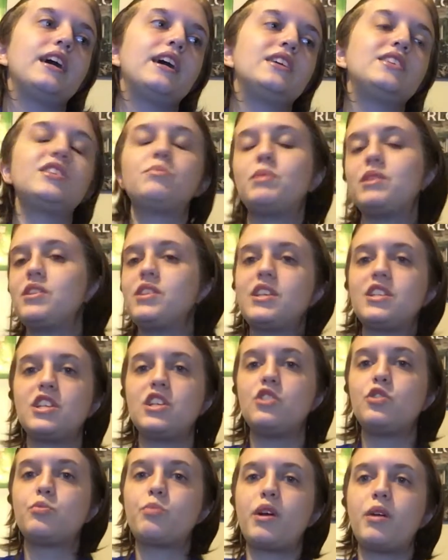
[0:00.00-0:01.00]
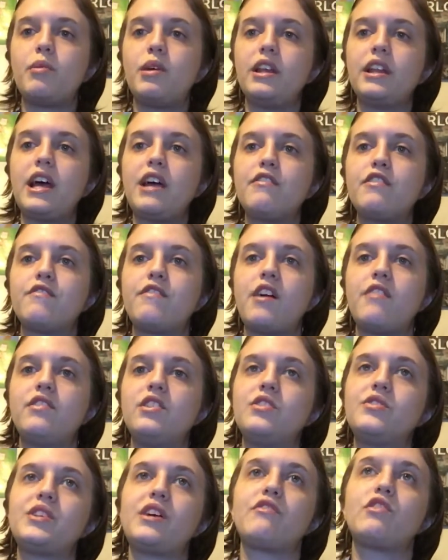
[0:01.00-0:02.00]
it's just been such a huge part of my life for 5
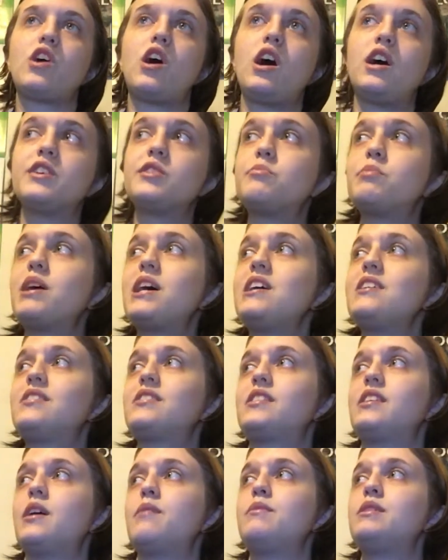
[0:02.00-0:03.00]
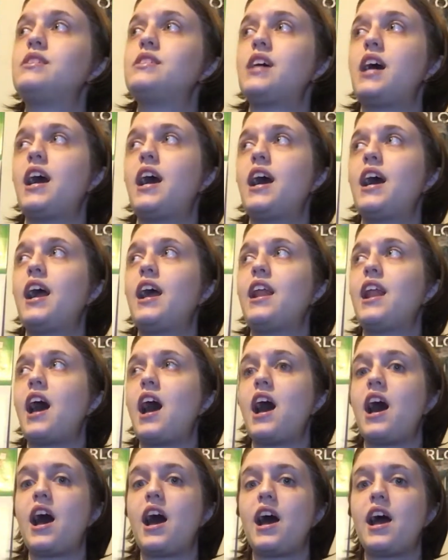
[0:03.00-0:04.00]
years. I've cosplayed as Clementine.
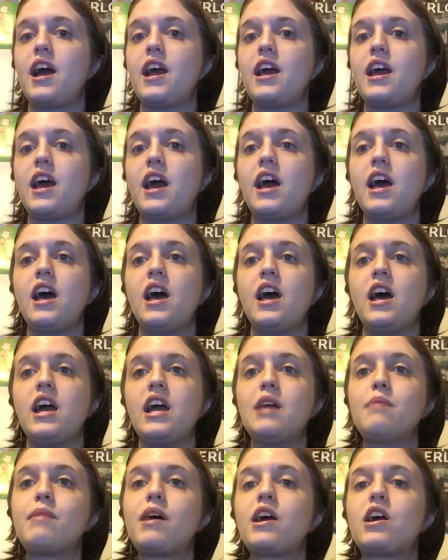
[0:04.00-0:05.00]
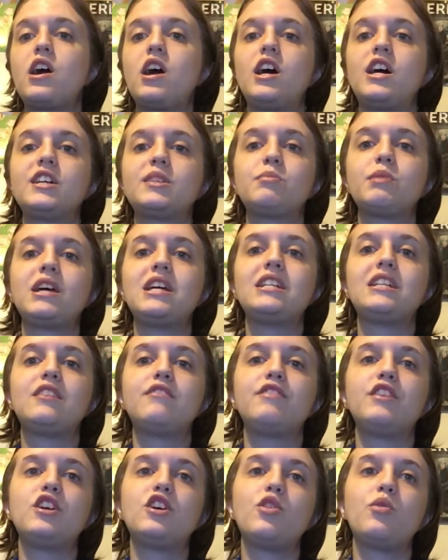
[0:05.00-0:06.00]
I, in my cosplay, did
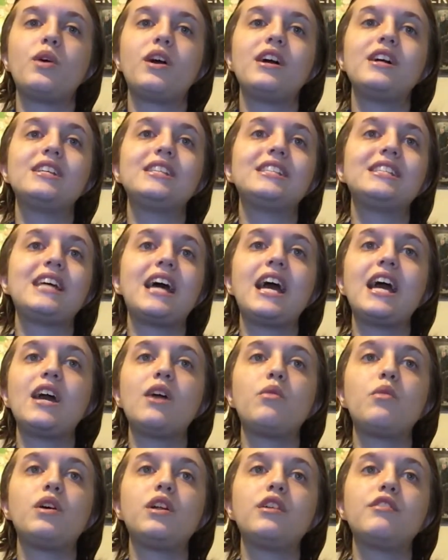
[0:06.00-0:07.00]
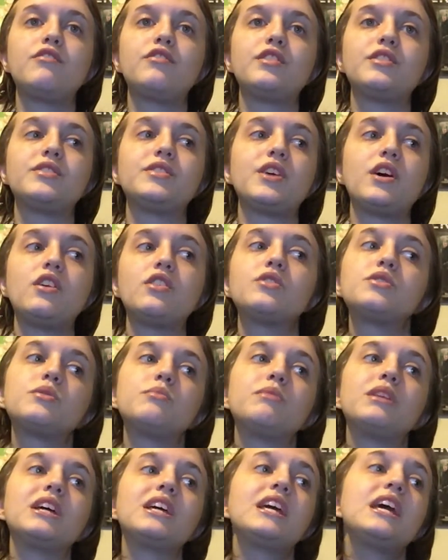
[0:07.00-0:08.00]
a video where I sang one of the songs
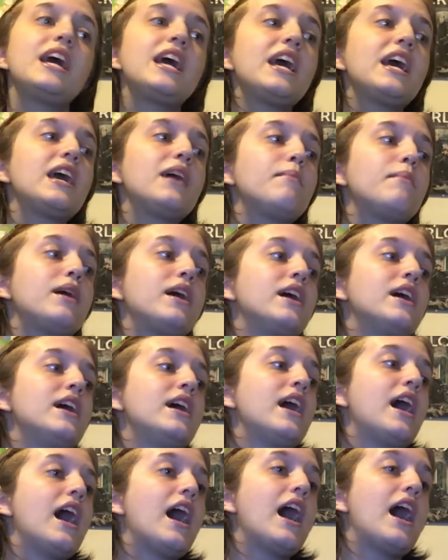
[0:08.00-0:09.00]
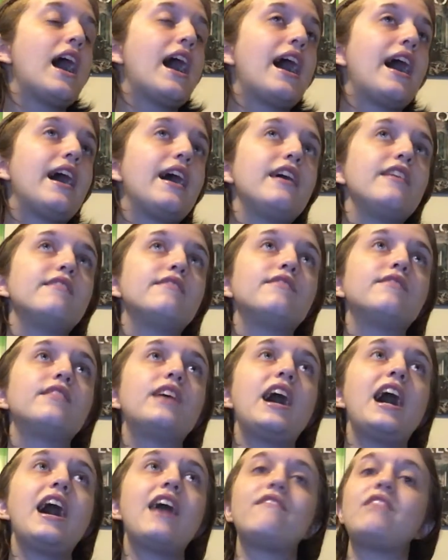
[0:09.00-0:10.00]
from the game. I
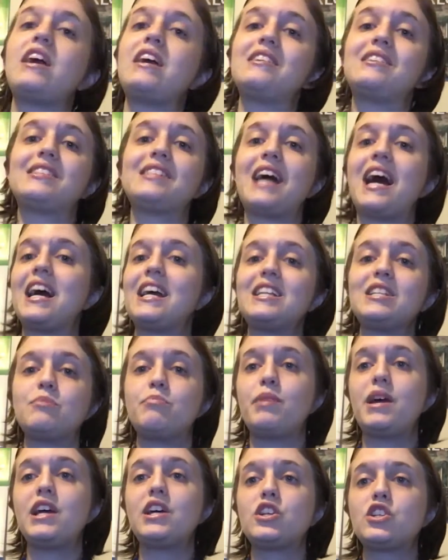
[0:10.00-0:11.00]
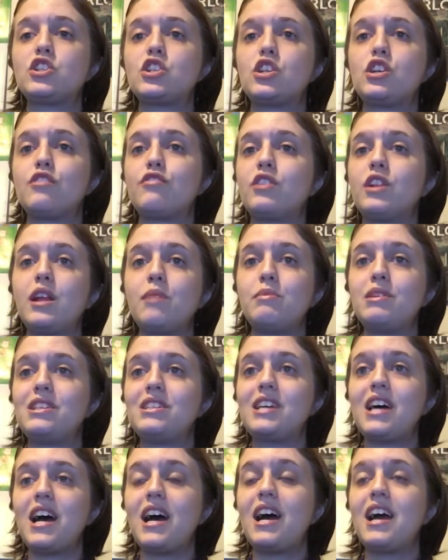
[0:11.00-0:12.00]
have a signed picture of
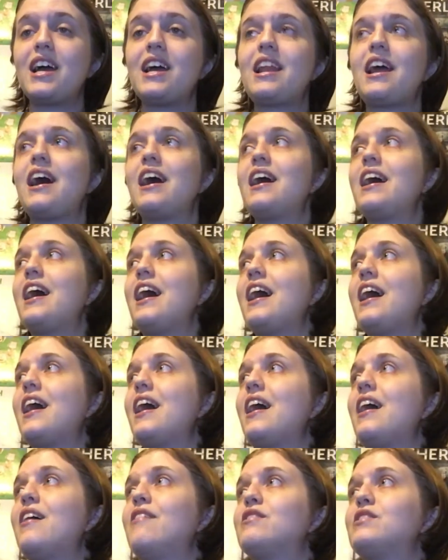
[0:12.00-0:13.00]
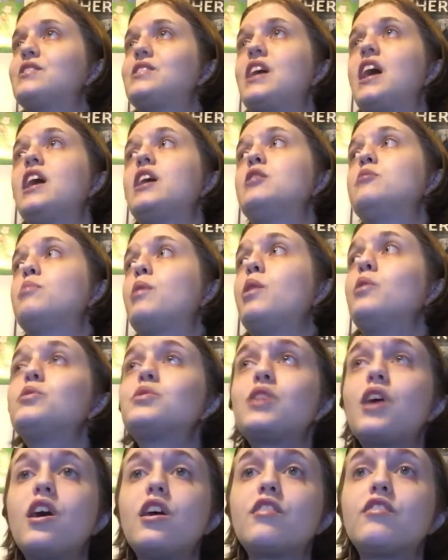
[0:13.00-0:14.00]
Clementine. I have a signed
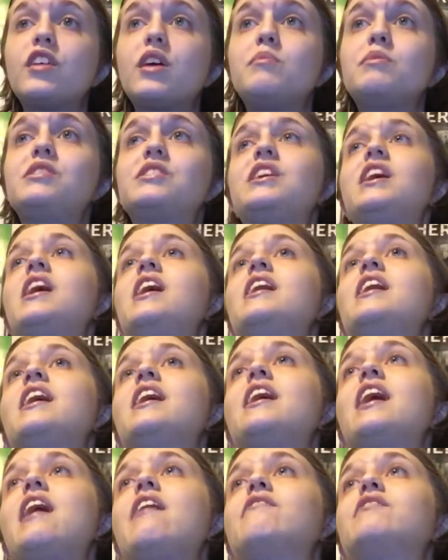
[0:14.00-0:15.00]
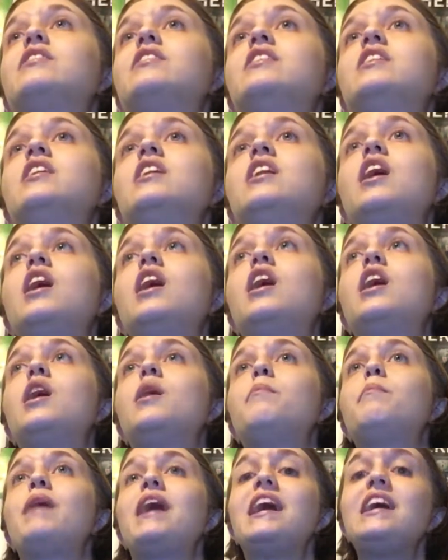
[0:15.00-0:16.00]
postcard of Clementine. I have
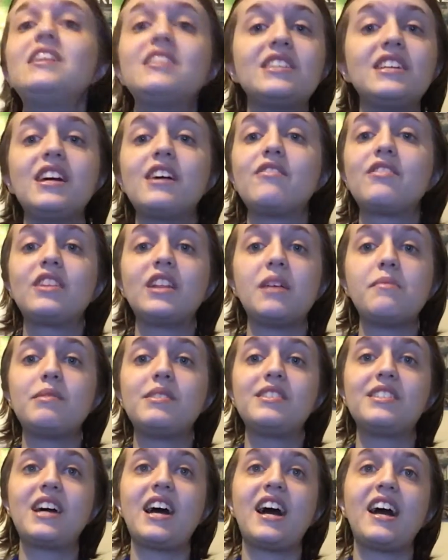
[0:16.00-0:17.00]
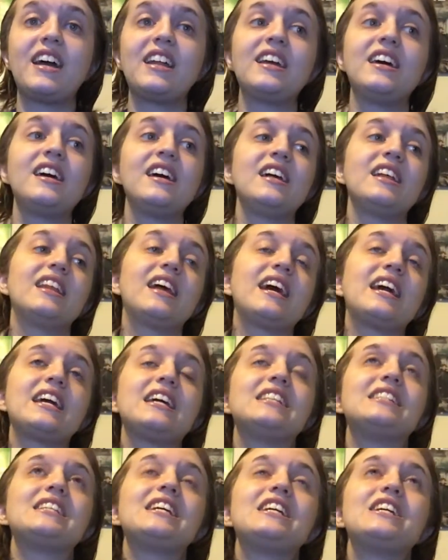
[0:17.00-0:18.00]
a painting of Clementine. Like,
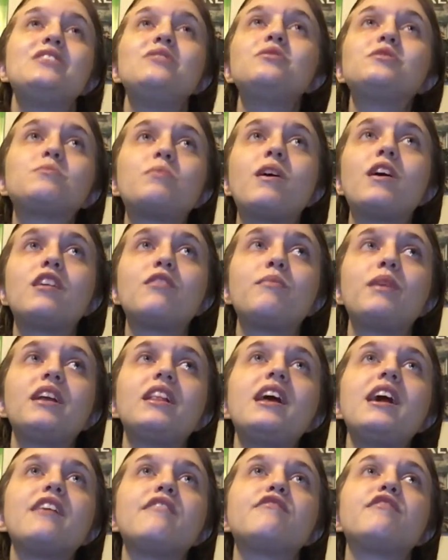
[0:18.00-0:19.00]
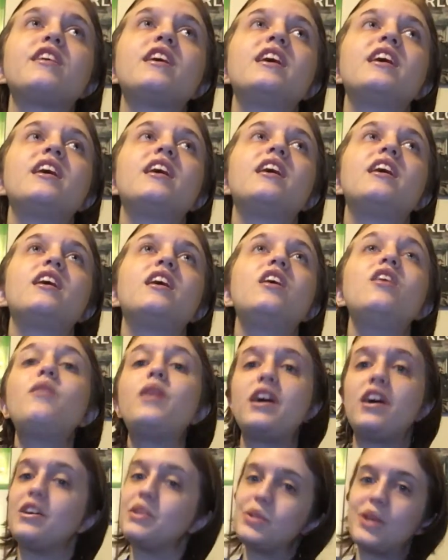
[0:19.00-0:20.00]
it's a huge part of my life. Oh,
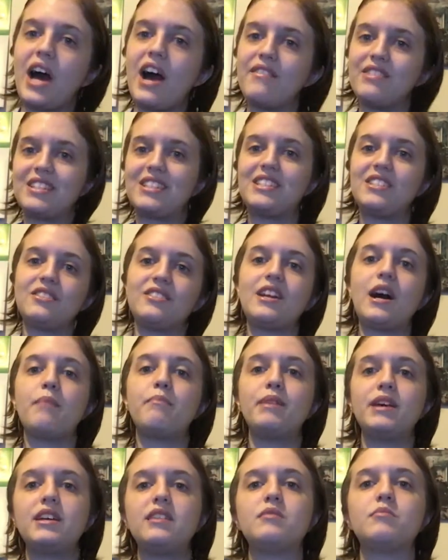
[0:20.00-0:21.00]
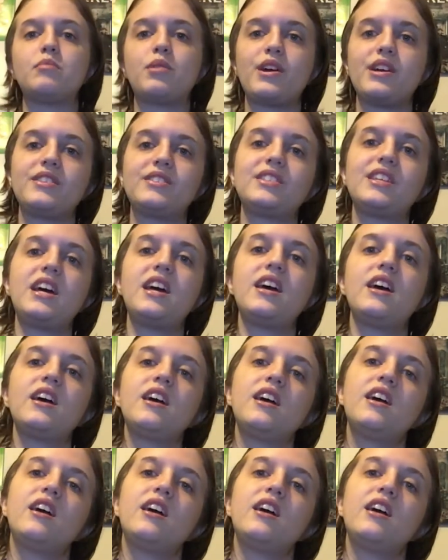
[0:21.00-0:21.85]
I also have a Still Not Bitten bracelet.